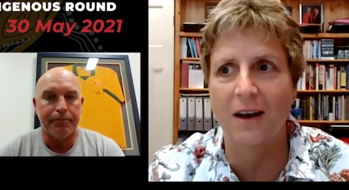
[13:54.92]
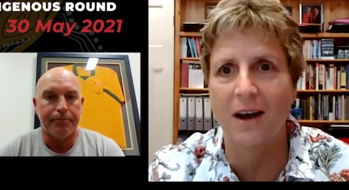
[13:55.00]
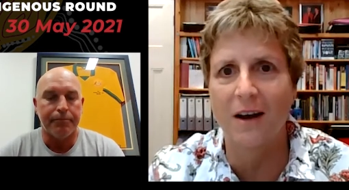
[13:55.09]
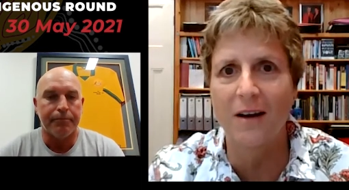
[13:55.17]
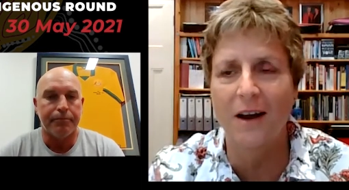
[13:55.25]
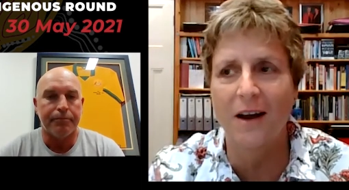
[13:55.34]

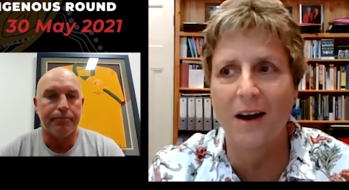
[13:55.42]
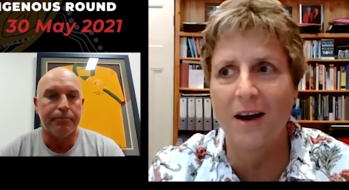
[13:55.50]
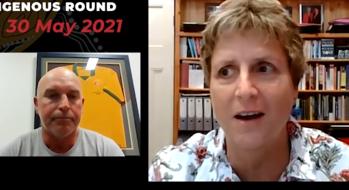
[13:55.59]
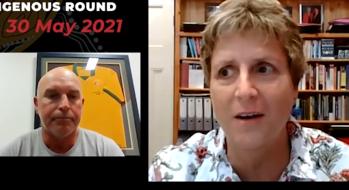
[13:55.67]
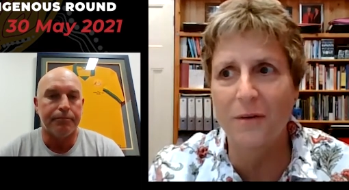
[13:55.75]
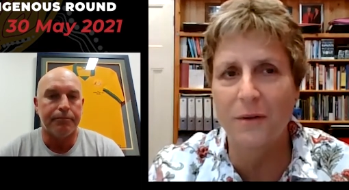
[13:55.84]
Speaker 1: I
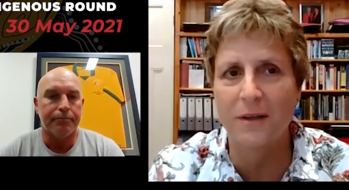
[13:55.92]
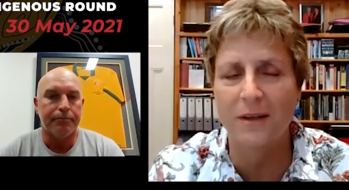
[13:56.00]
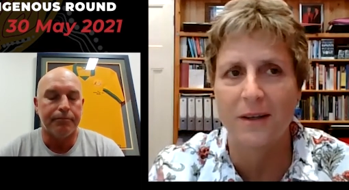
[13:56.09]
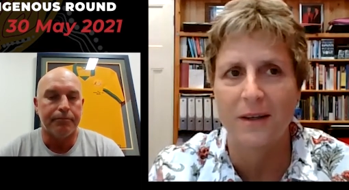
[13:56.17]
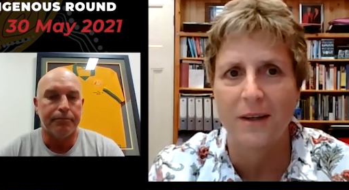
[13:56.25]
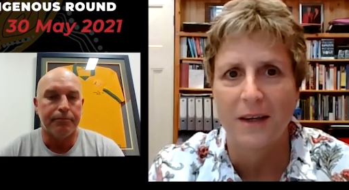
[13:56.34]
I
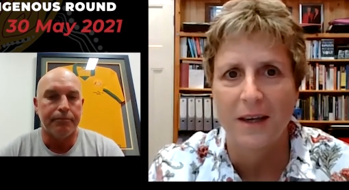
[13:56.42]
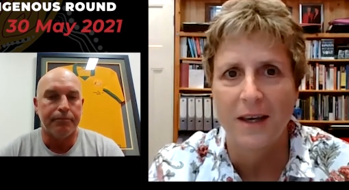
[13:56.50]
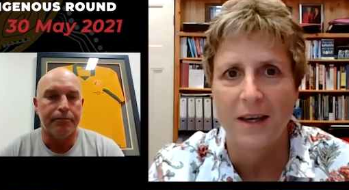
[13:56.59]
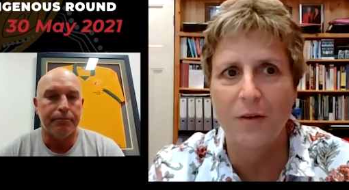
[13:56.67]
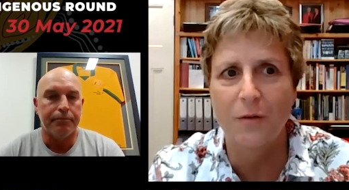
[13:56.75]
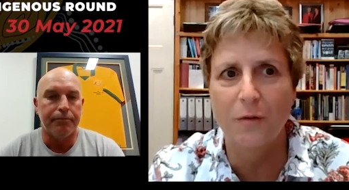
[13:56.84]
think
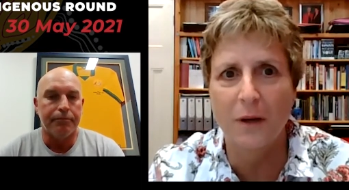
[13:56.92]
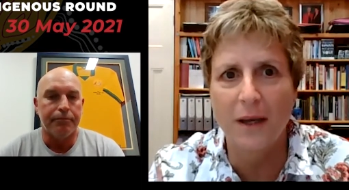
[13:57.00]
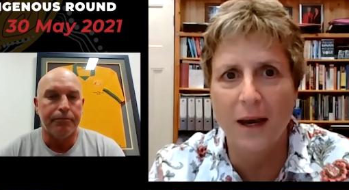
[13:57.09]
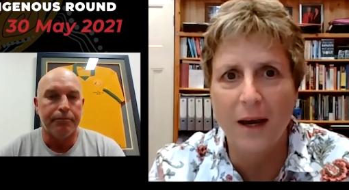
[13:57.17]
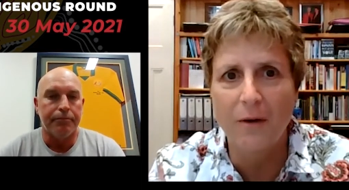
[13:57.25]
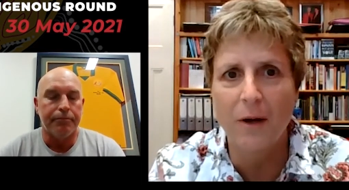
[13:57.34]
if we
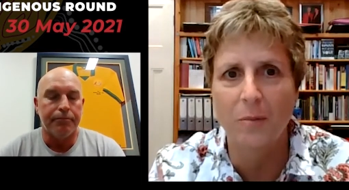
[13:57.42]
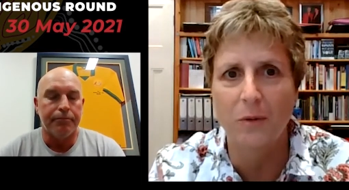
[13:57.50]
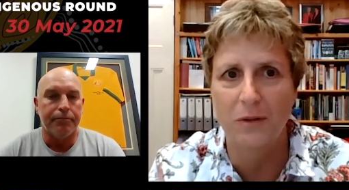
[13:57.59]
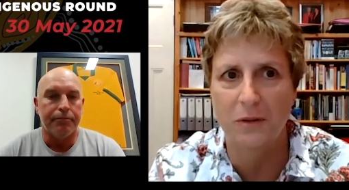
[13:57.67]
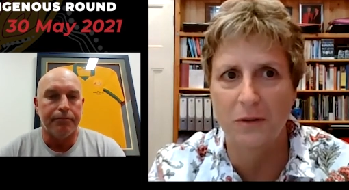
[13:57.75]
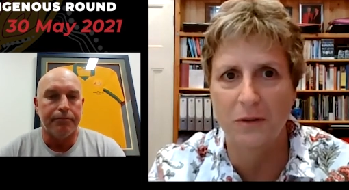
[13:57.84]
are
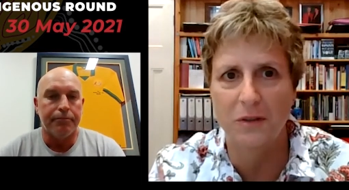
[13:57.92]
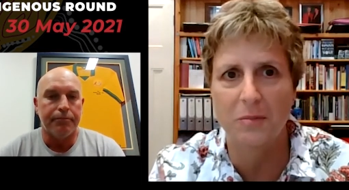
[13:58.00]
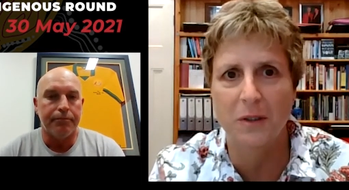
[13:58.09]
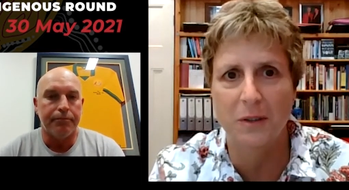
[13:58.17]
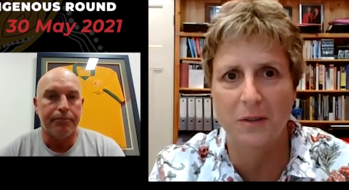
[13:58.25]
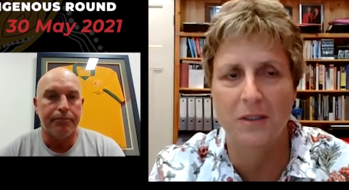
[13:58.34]
able to do
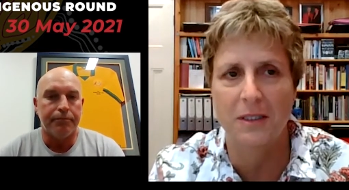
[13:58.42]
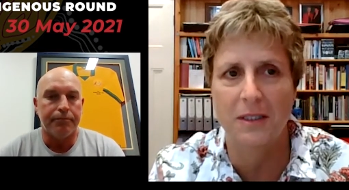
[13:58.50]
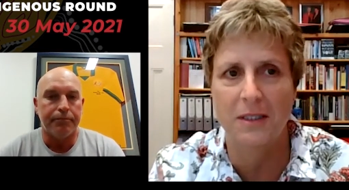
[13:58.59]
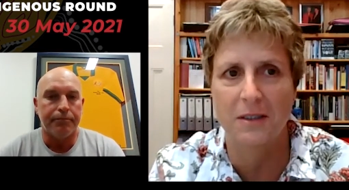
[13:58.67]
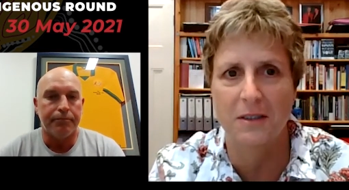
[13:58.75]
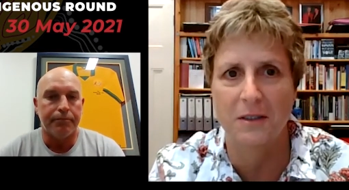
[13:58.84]
some of those
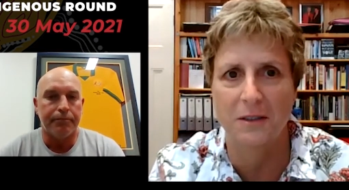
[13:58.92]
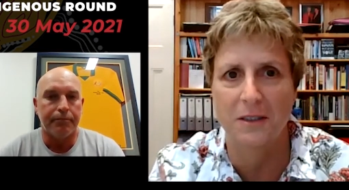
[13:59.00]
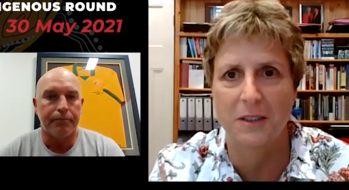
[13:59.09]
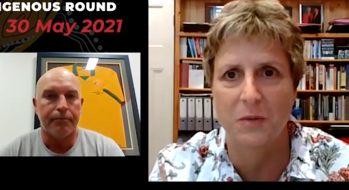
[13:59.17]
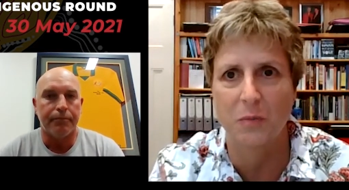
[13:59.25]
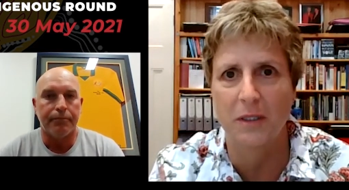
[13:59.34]
things that I
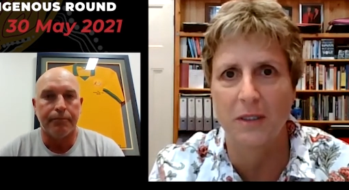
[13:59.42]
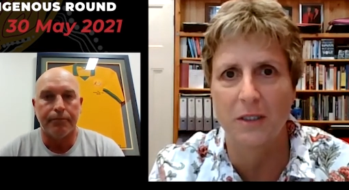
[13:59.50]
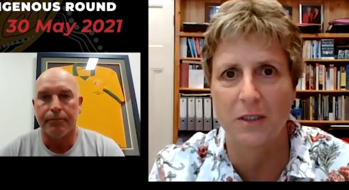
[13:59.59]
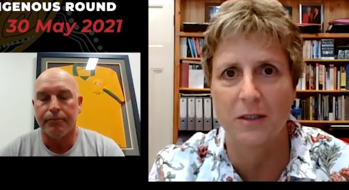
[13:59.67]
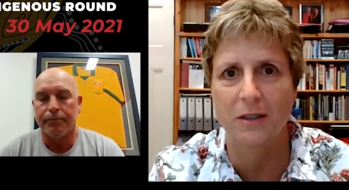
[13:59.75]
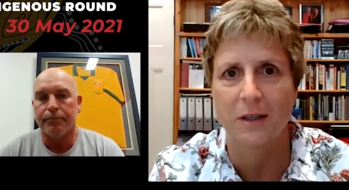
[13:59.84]
just
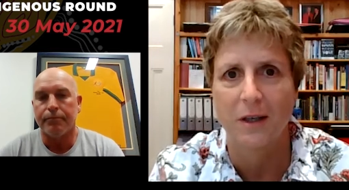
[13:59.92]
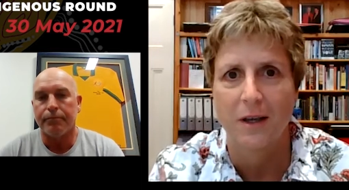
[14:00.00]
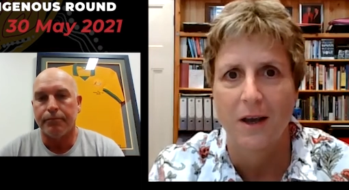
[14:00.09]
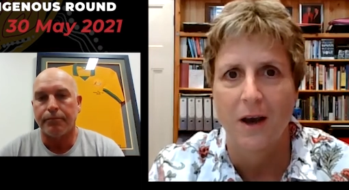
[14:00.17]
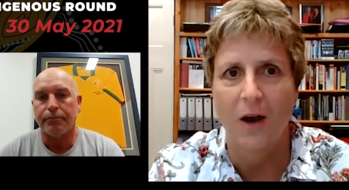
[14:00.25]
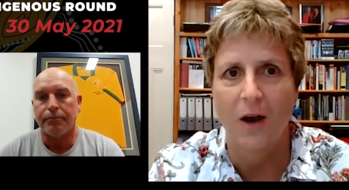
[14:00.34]
mentioned,
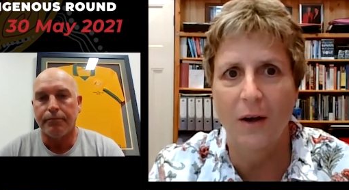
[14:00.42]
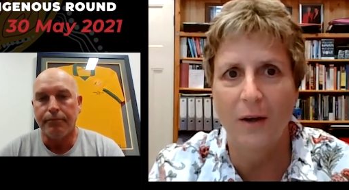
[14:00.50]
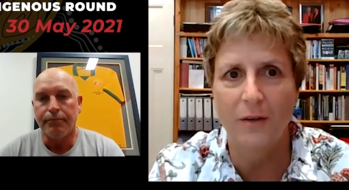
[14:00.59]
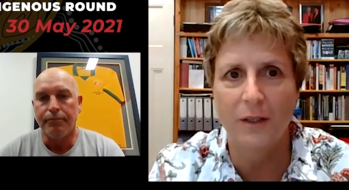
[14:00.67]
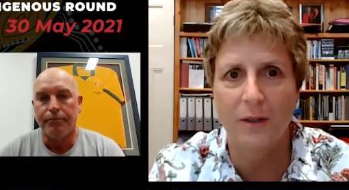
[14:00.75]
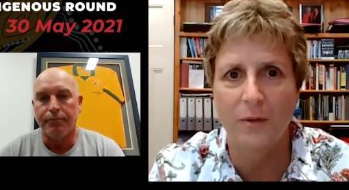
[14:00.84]

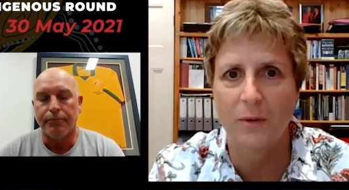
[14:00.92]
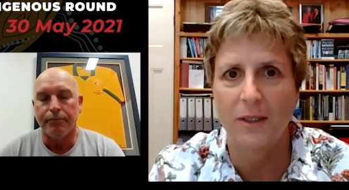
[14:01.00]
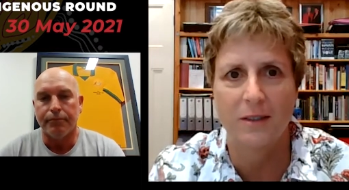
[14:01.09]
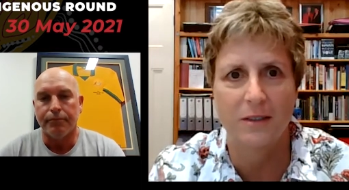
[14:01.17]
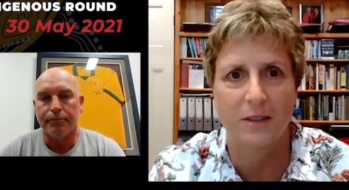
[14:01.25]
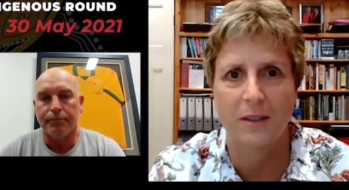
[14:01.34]
I think we
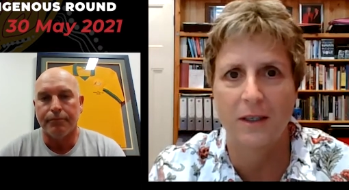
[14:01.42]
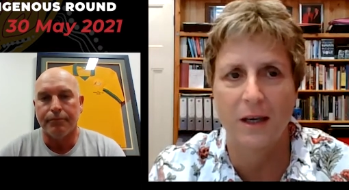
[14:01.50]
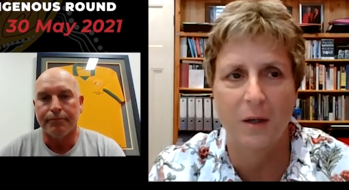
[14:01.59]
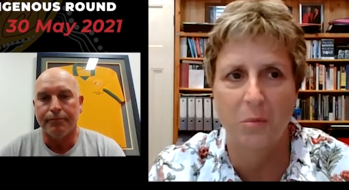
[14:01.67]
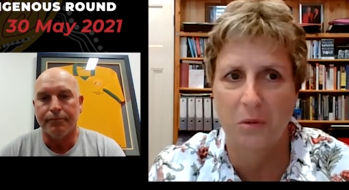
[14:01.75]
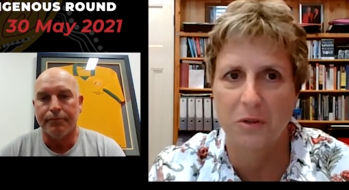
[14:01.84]
can see
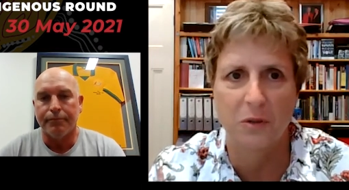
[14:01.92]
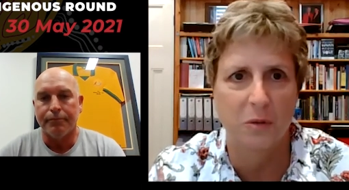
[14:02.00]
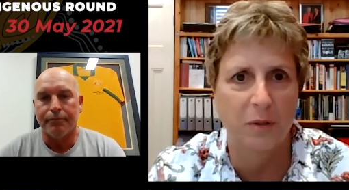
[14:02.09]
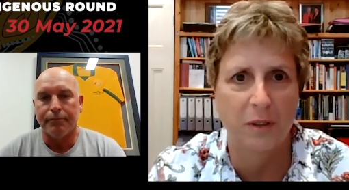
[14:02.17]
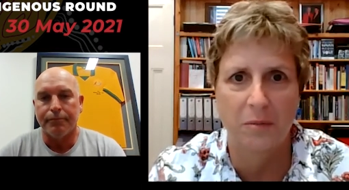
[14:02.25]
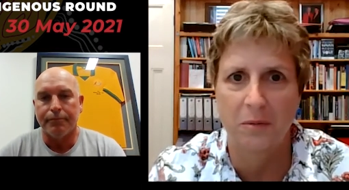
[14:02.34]

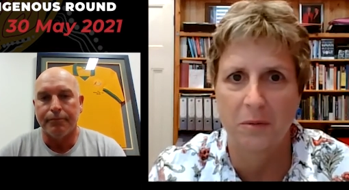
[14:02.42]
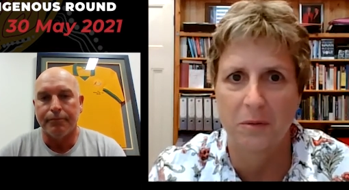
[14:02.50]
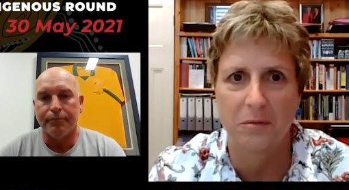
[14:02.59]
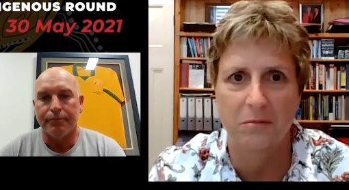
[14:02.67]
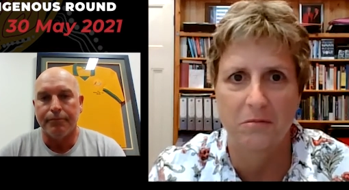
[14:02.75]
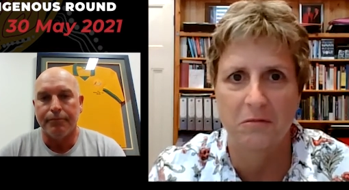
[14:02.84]
Aboriginal
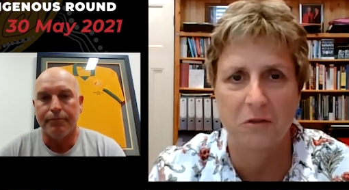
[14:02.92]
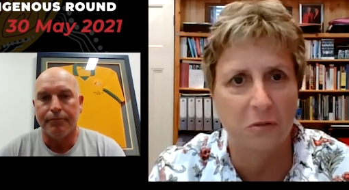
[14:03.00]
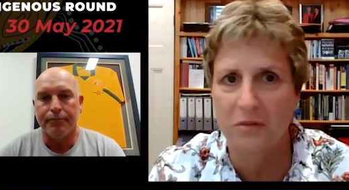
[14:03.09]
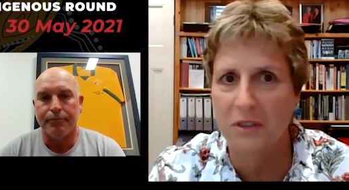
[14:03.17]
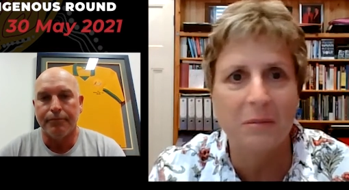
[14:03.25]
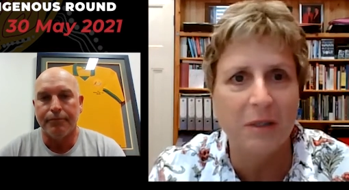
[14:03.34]
people do
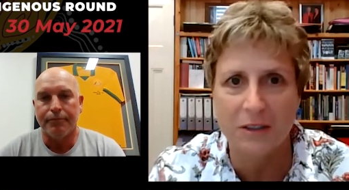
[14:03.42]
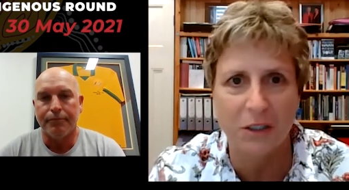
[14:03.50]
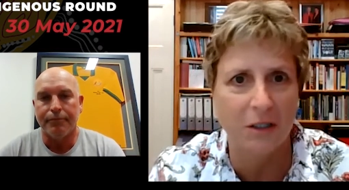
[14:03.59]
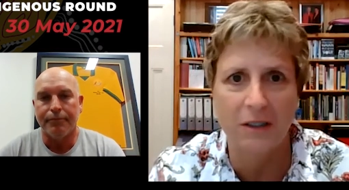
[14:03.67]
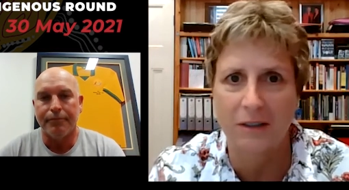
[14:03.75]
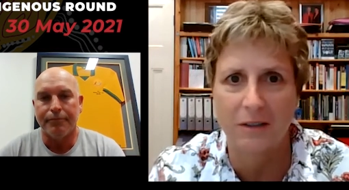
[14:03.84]
pretty much
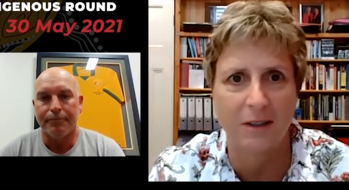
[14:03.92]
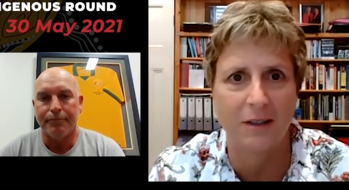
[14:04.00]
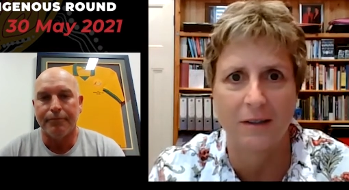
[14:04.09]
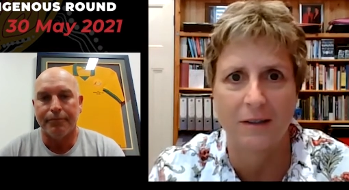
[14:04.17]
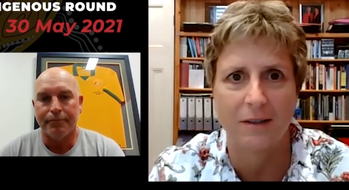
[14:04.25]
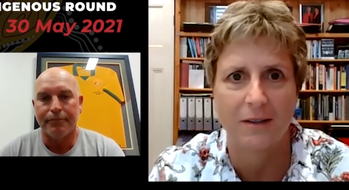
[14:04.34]

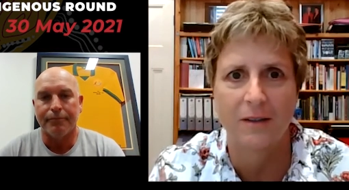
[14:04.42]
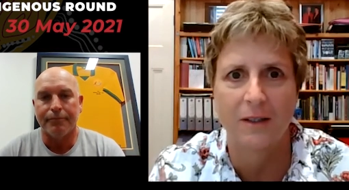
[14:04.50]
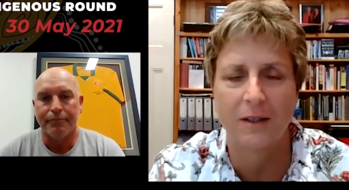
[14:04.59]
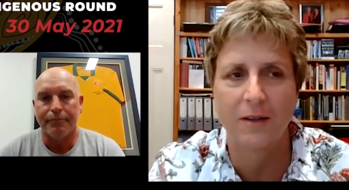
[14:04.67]
anything. That